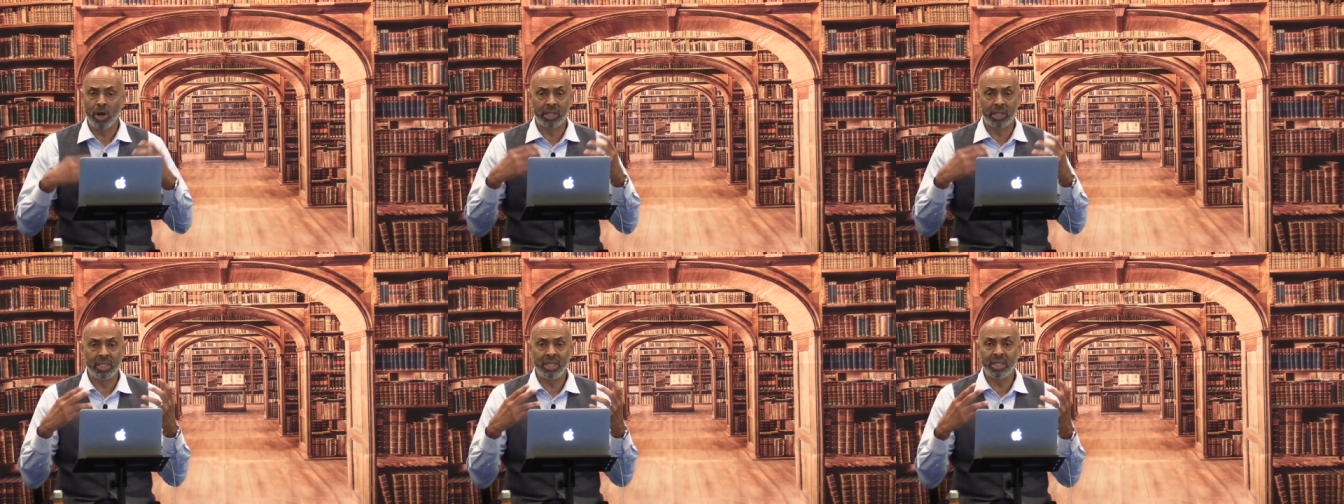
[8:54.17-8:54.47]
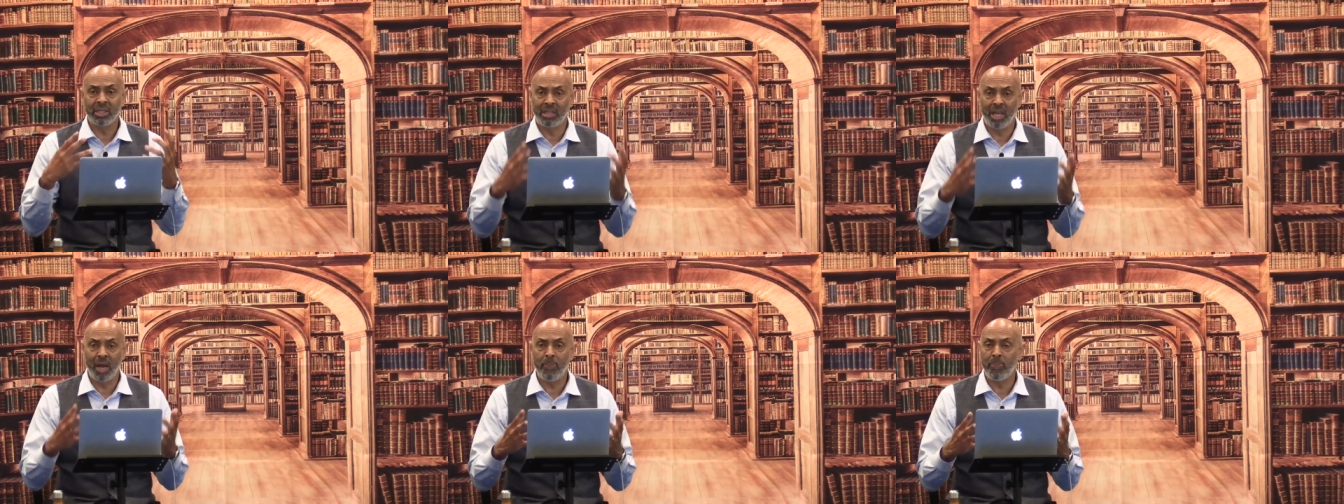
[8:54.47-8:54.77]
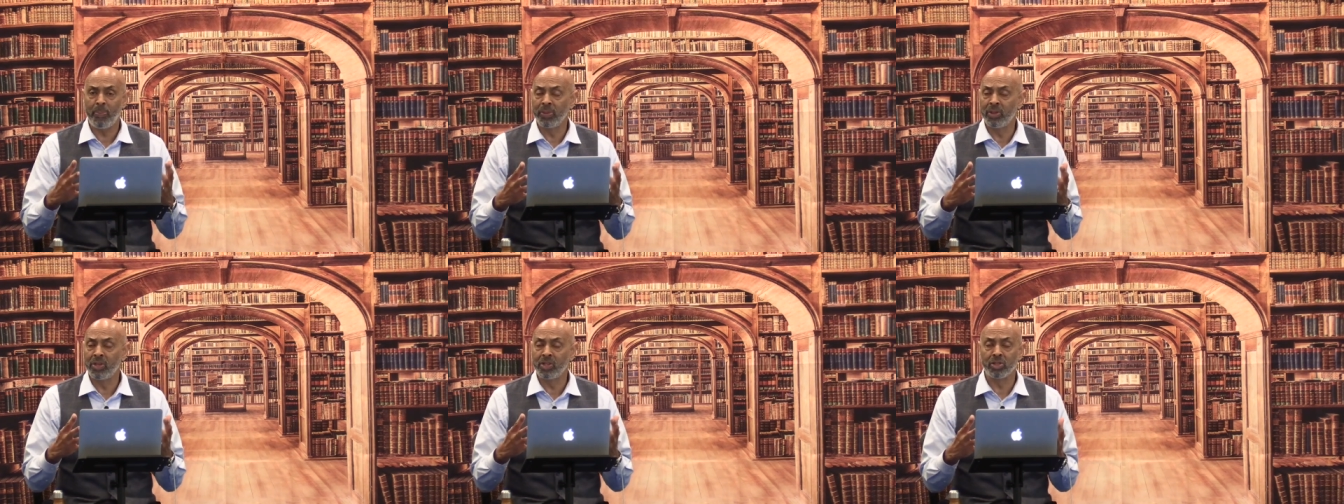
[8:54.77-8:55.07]
the temple in
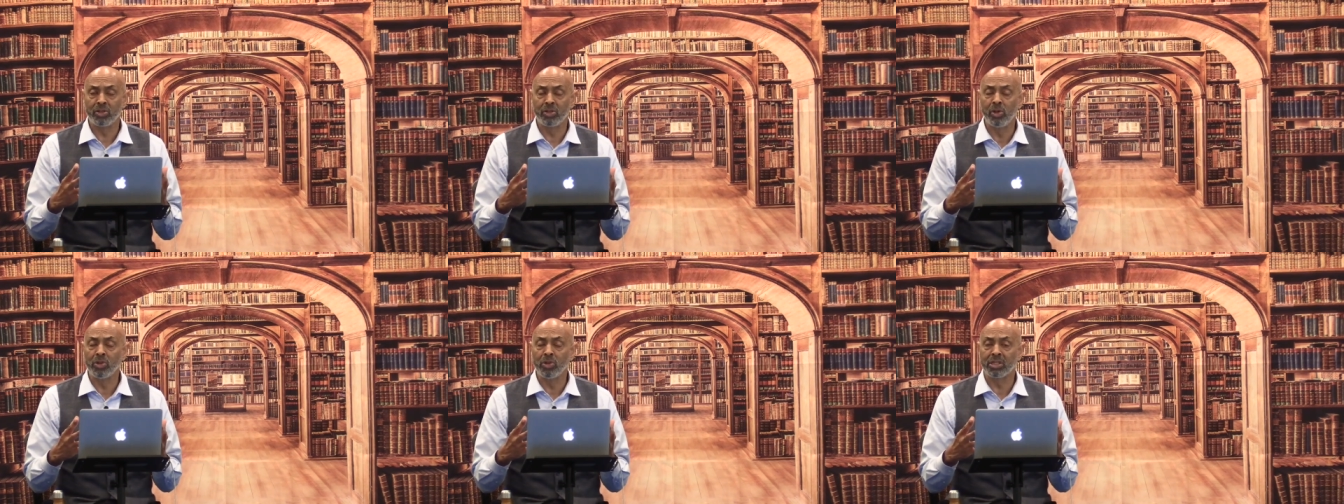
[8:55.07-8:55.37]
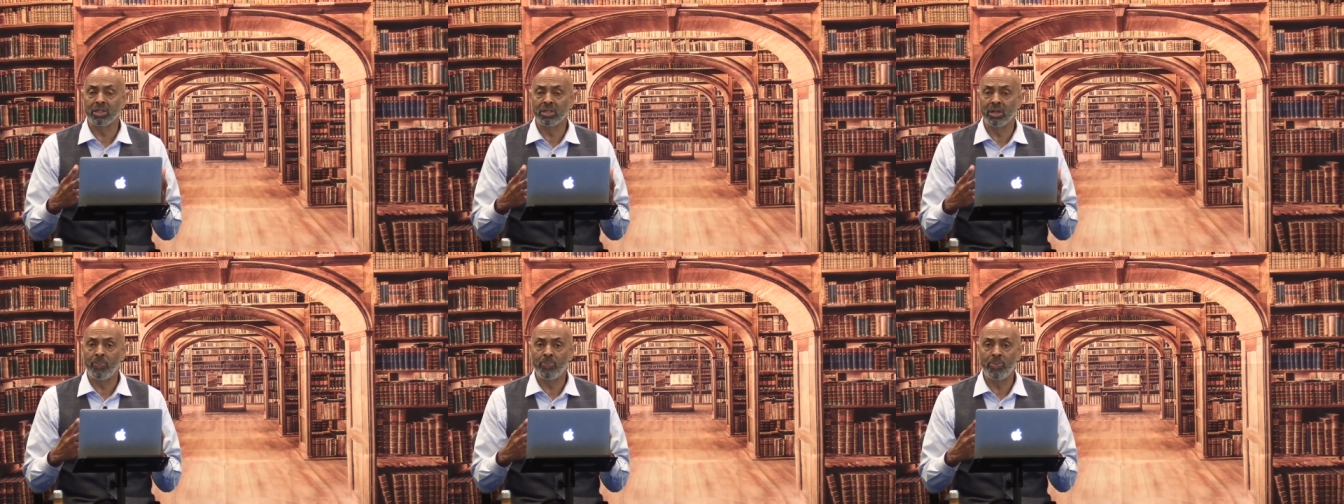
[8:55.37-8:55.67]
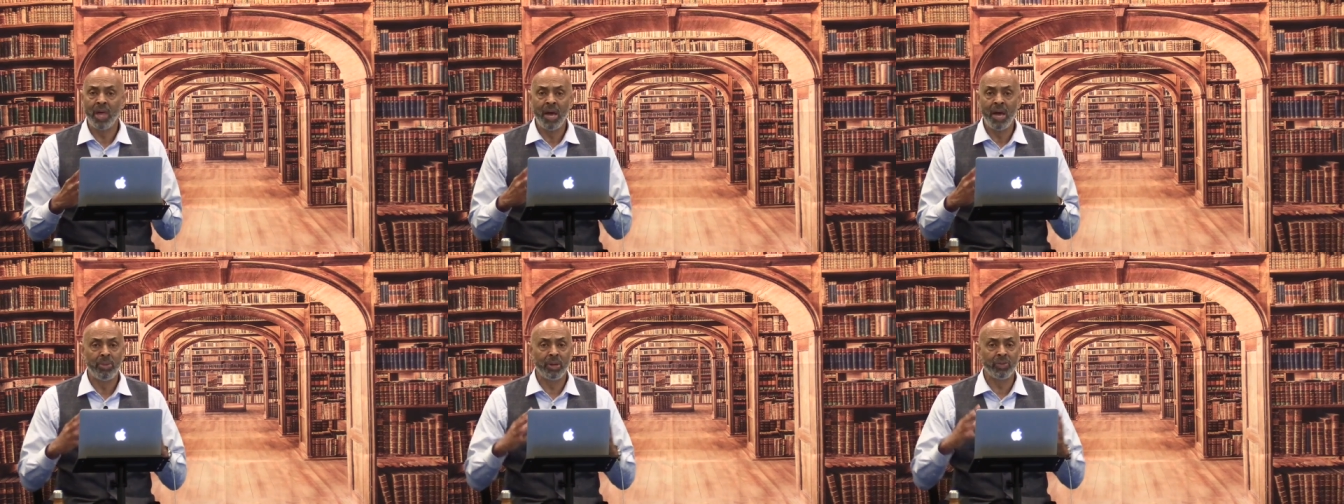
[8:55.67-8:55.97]
Jerusalem,
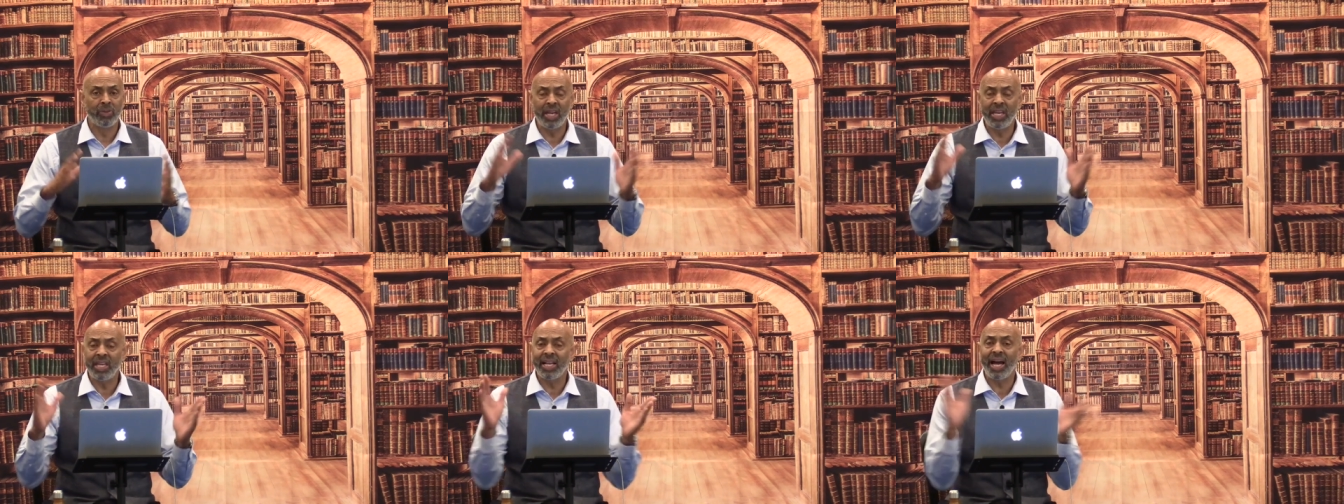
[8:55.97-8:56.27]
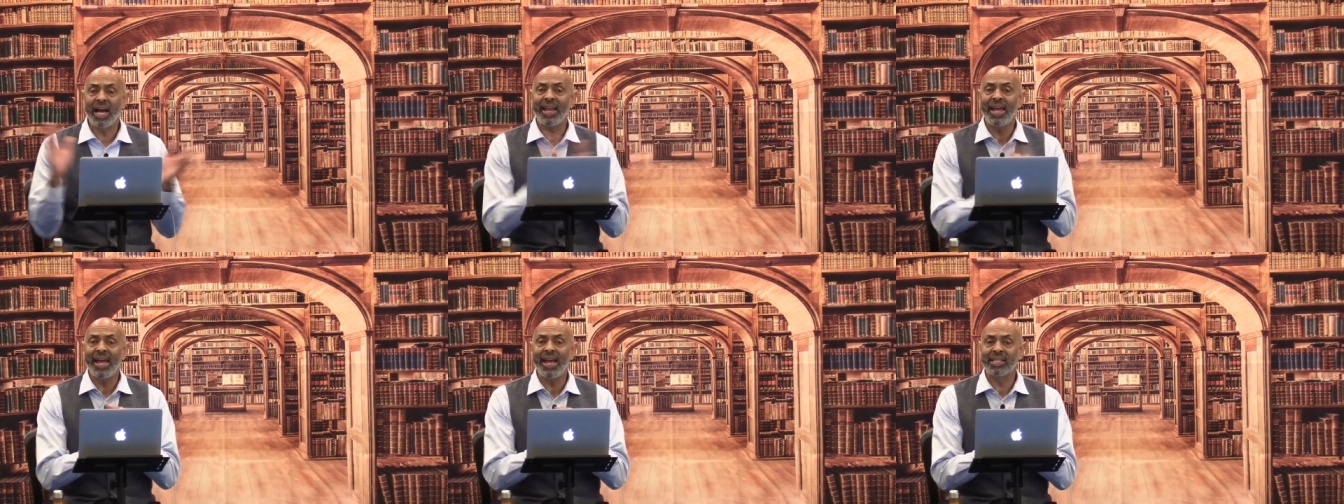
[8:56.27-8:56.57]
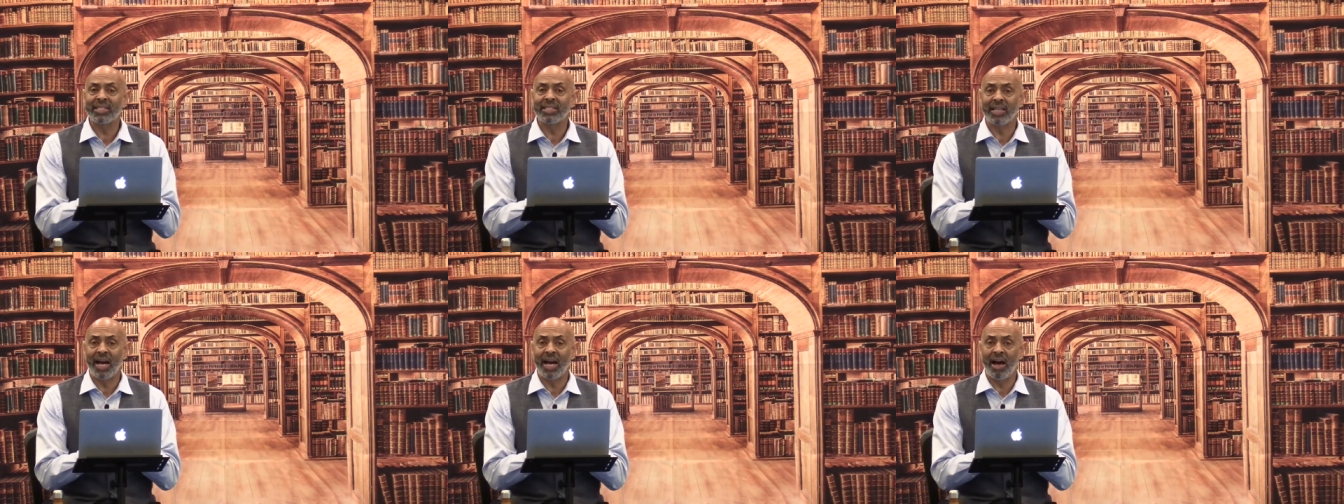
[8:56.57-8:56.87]
but then he got
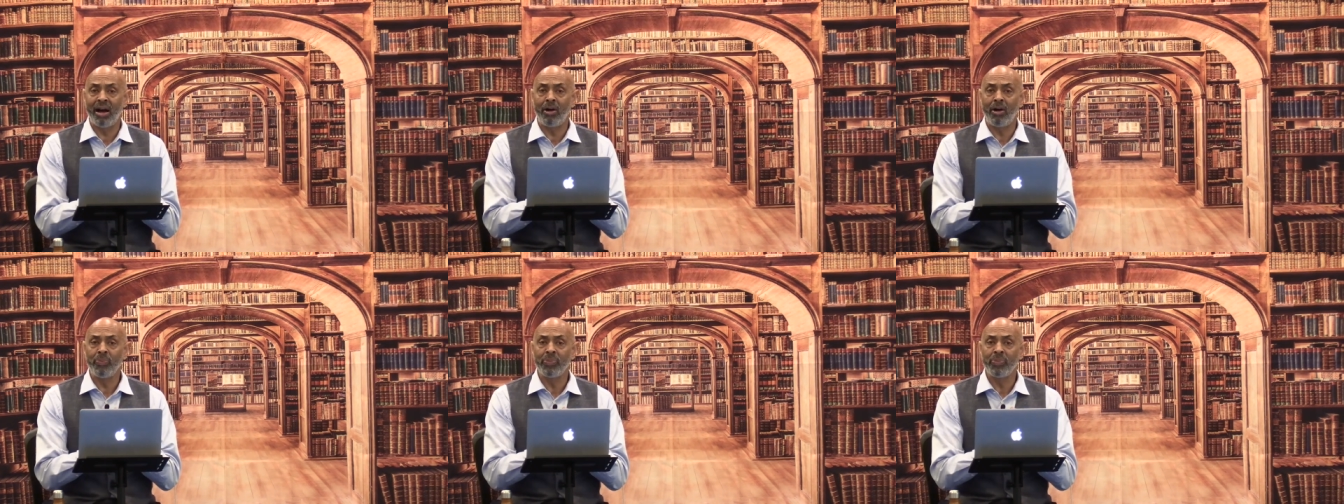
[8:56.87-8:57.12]
exiled,